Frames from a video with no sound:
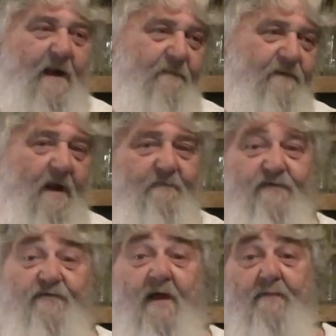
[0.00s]
I'm
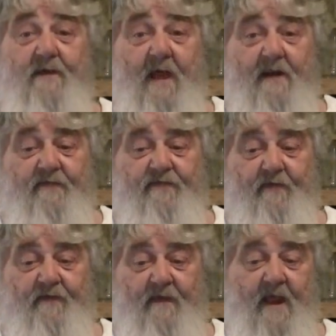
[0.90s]
just trying to be honest
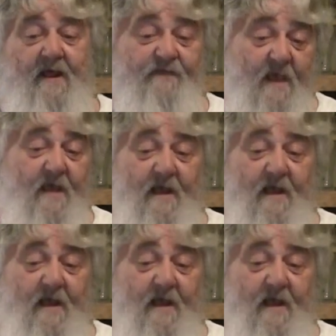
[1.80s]
with you guys.